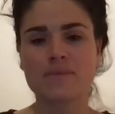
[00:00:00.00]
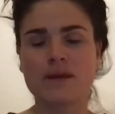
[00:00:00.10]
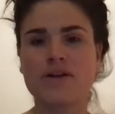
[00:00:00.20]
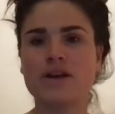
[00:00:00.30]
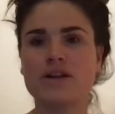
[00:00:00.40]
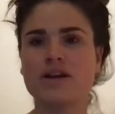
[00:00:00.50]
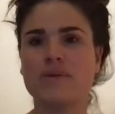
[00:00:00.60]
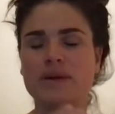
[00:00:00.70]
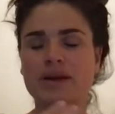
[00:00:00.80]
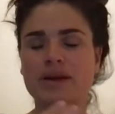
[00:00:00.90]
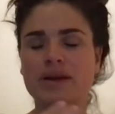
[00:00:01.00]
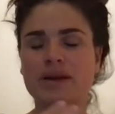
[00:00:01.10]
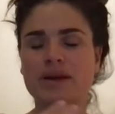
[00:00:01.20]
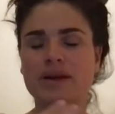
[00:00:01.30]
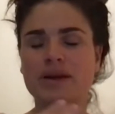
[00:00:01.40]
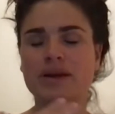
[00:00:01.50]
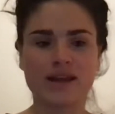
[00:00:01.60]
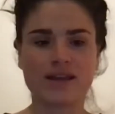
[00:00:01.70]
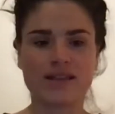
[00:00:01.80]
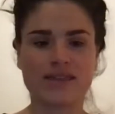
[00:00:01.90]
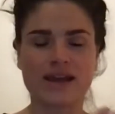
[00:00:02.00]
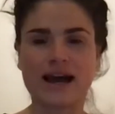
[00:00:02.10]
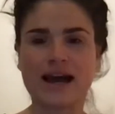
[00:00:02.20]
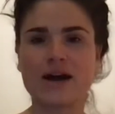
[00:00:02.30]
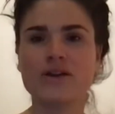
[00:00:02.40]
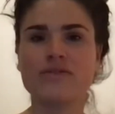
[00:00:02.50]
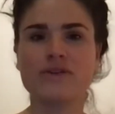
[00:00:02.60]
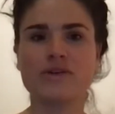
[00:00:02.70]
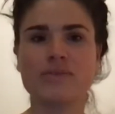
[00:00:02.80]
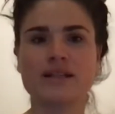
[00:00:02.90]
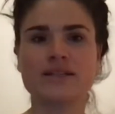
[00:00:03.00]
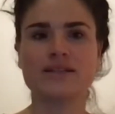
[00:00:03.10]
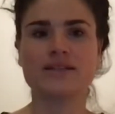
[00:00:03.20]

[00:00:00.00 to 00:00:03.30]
period of time where they're out of you, but